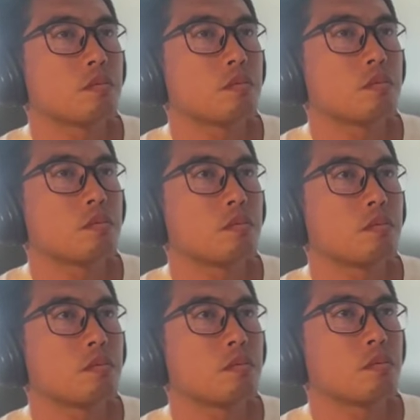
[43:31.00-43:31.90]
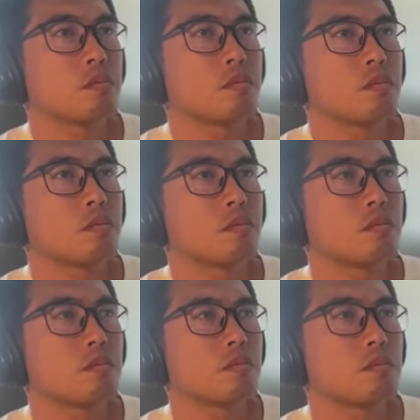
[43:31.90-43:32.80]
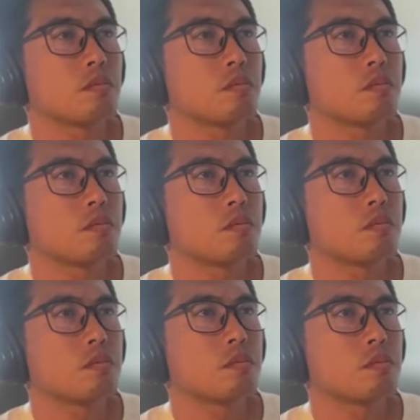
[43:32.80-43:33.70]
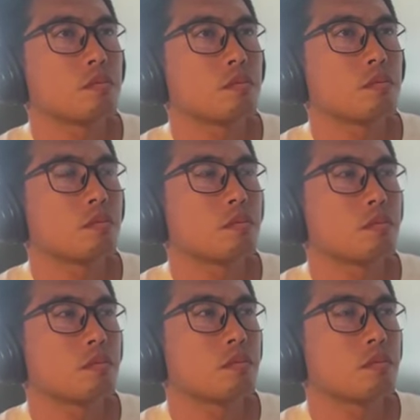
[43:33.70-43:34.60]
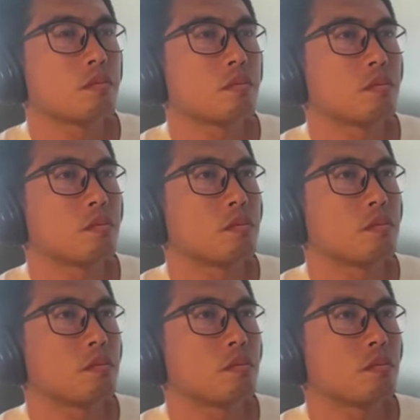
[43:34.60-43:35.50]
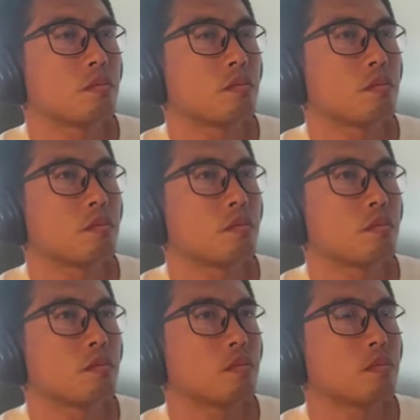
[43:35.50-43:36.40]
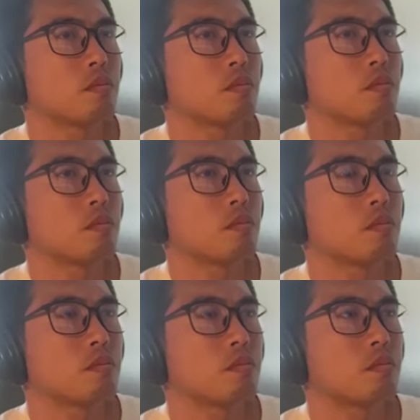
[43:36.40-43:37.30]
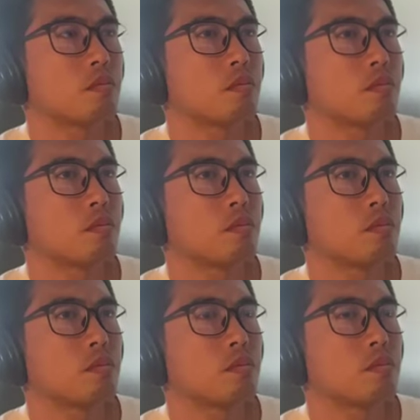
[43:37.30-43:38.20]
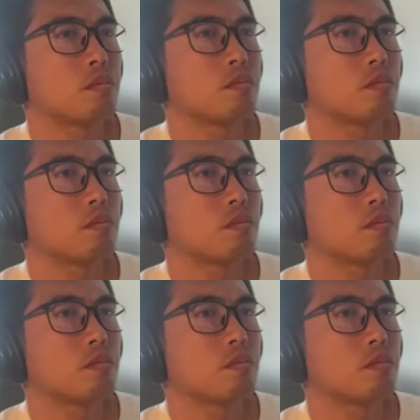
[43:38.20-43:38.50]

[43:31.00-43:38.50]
(silent)